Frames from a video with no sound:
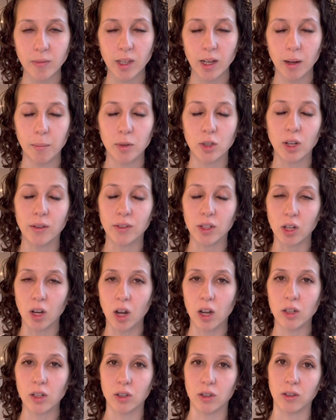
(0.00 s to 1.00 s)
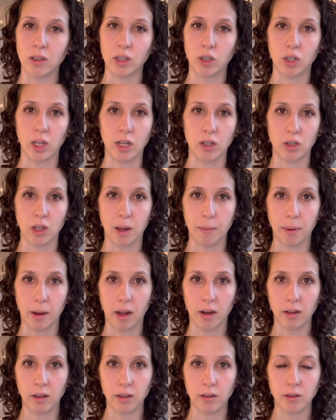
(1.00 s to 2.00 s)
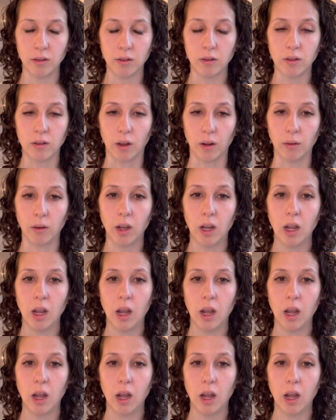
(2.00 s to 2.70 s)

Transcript: But you have to consciously change that pattern. So